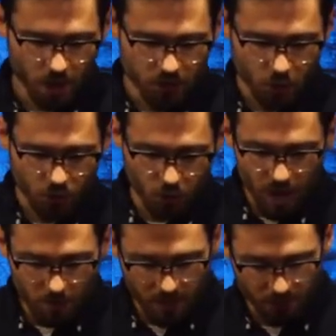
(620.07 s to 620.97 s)
So do
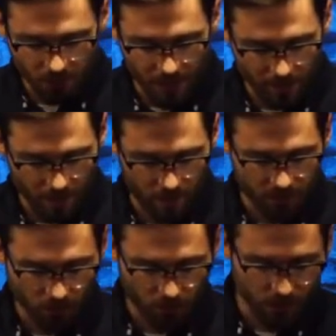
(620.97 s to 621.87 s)
not be afraid of them,
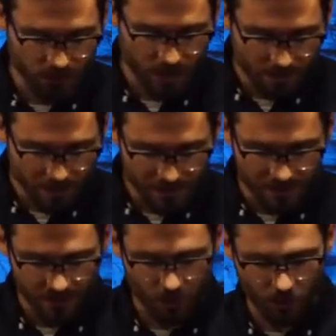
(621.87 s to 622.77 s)
for there is nothing
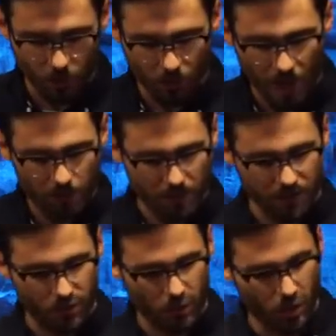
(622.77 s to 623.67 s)
concealed that will not be
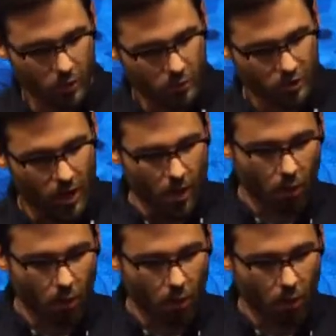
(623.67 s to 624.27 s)
disclosed,